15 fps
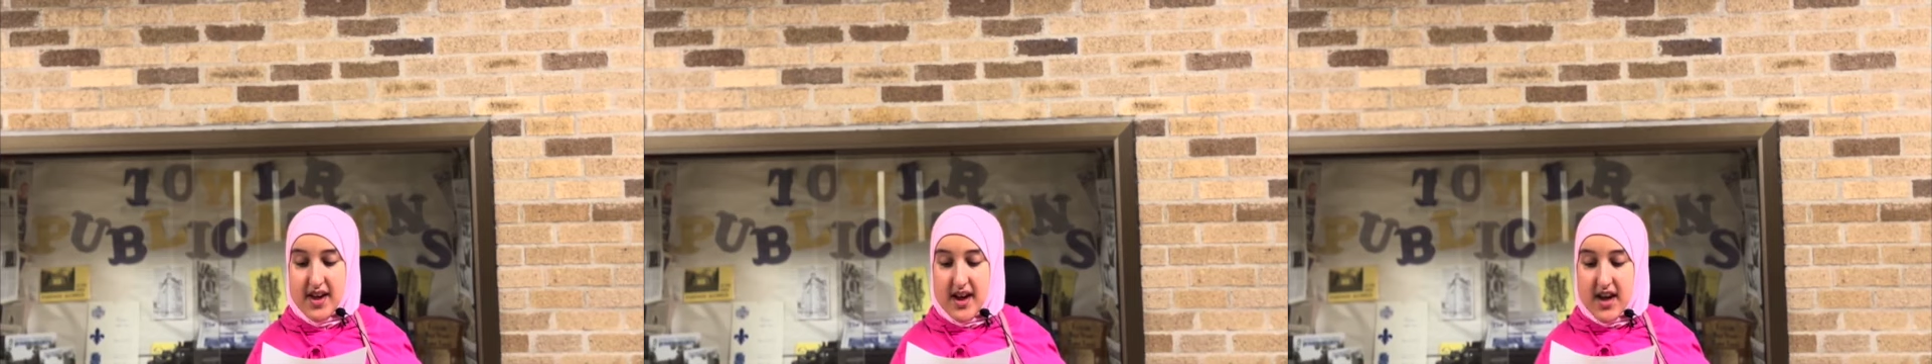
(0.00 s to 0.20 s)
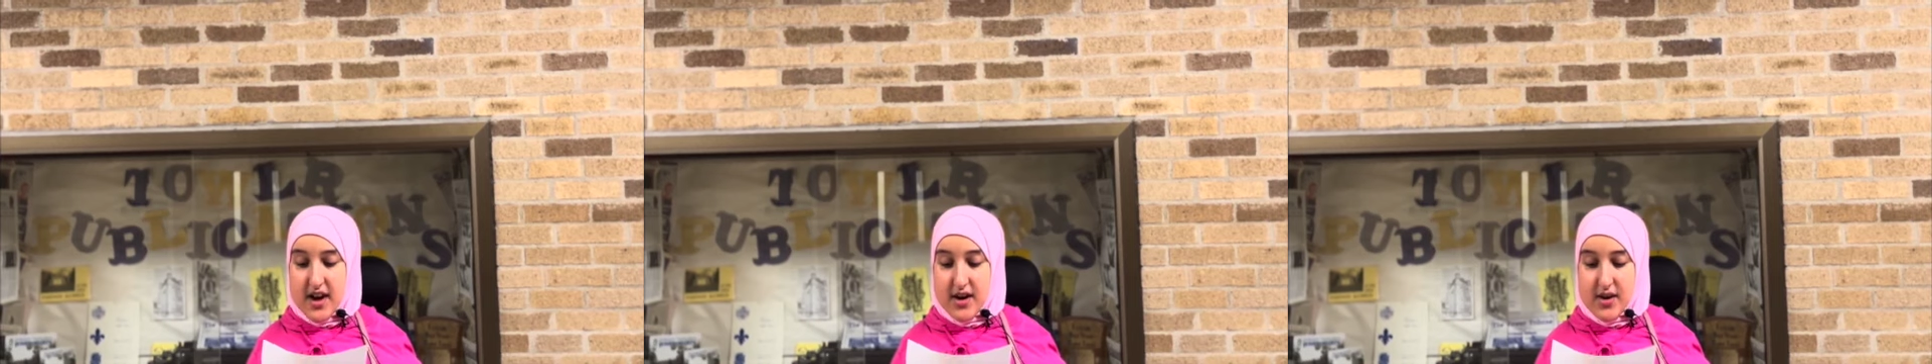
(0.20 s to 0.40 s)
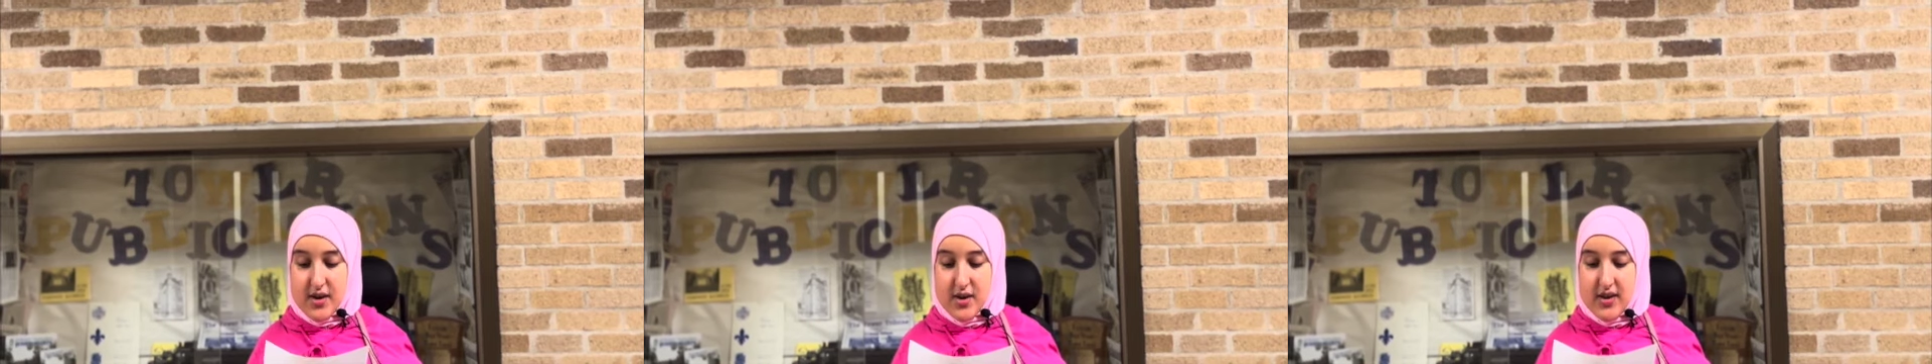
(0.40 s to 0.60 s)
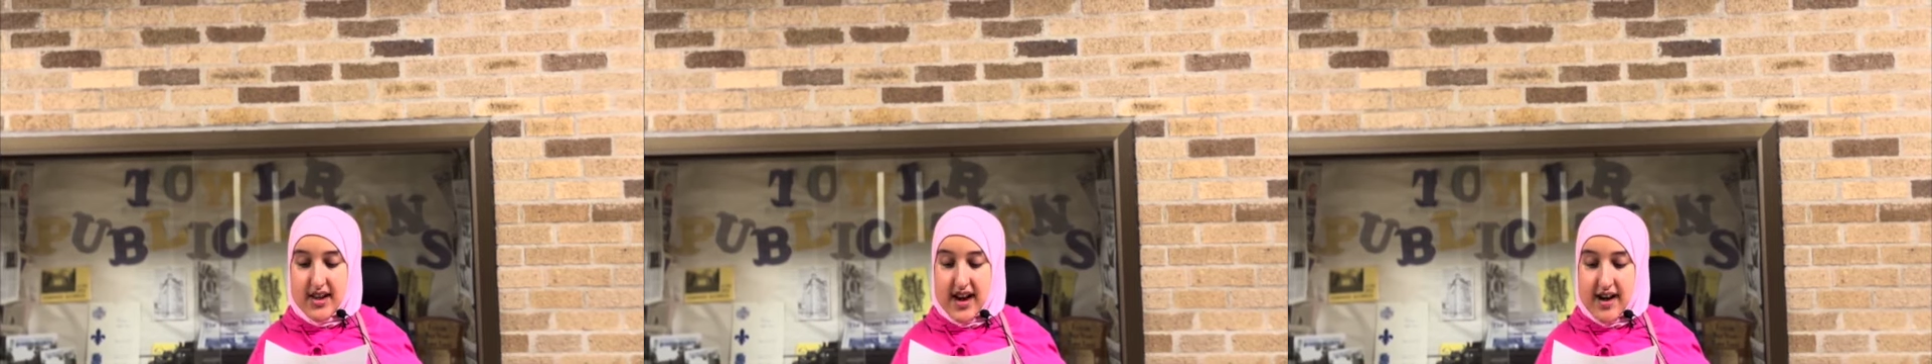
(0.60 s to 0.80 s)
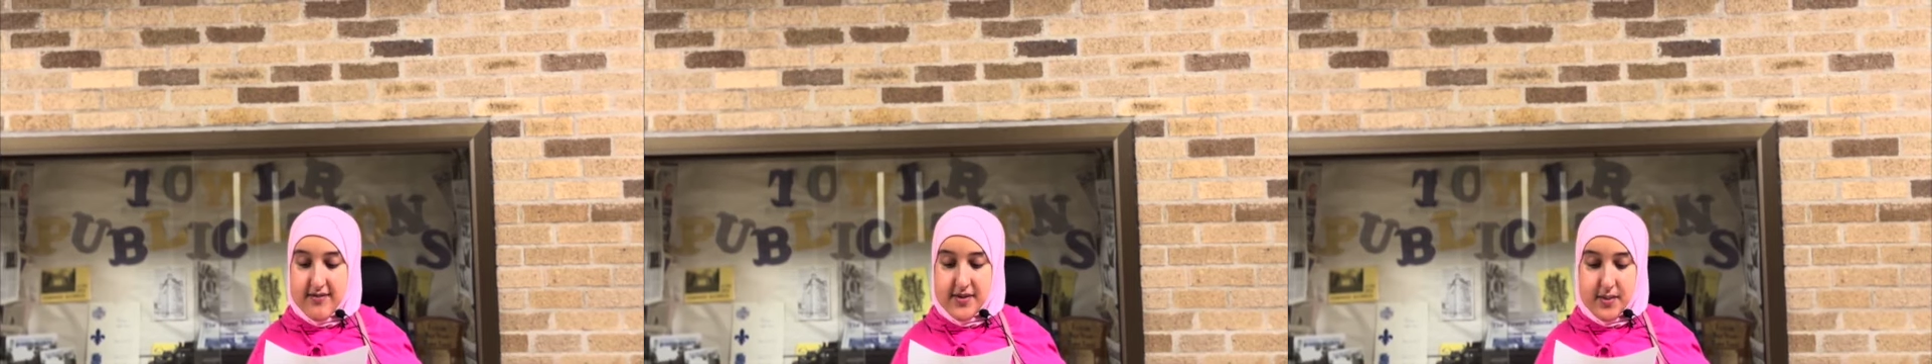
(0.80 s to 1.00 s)
You're going to
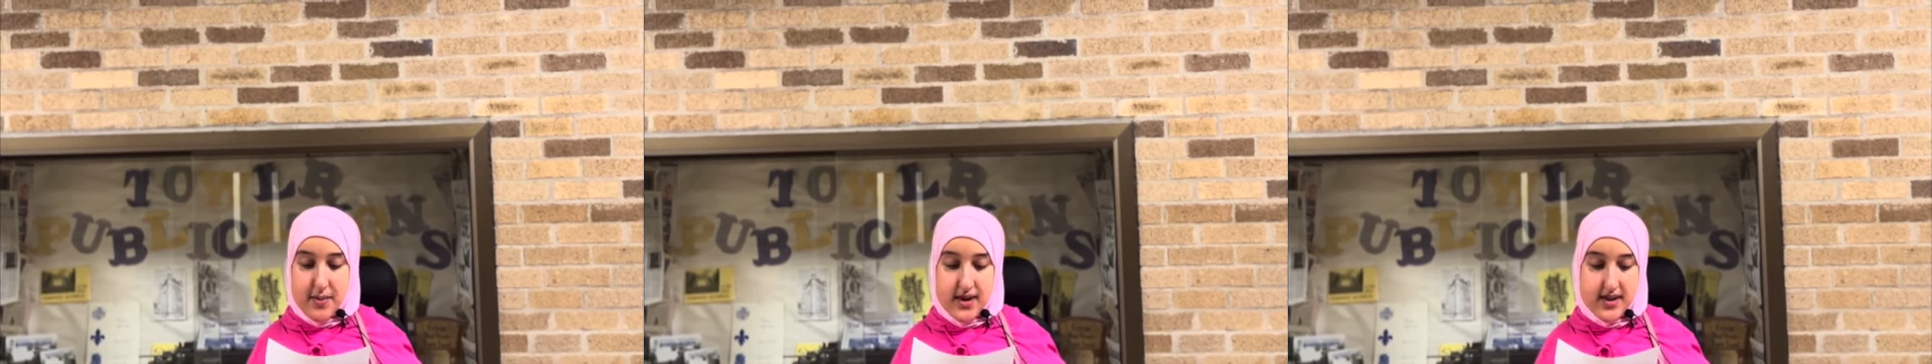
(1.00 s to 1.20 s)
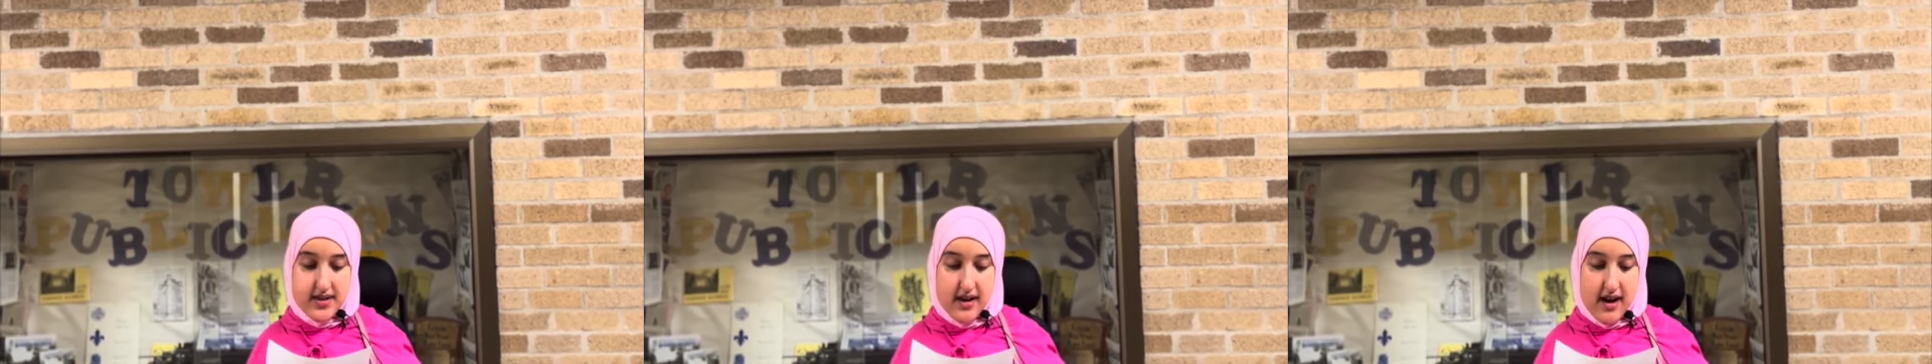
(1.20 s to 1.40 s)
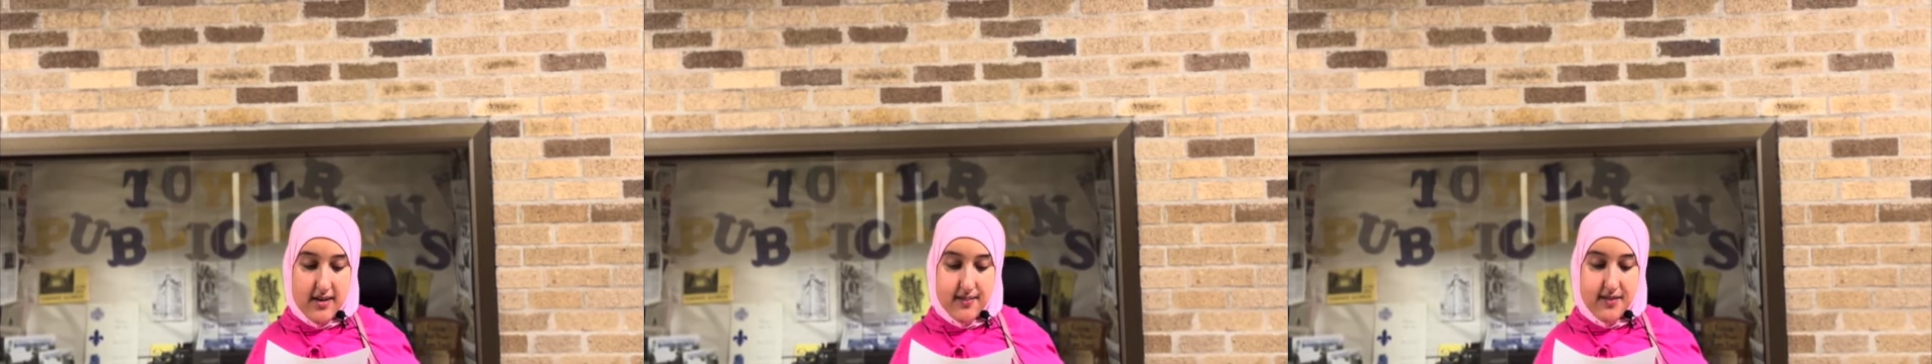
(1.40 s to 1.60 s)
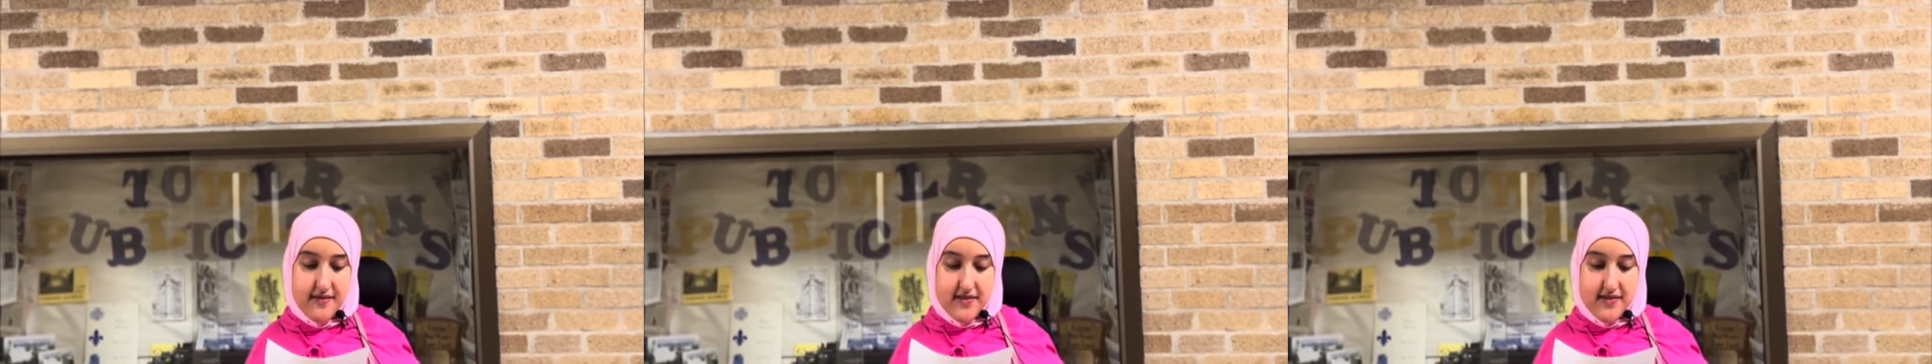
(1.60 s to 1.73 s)
have to bundle up if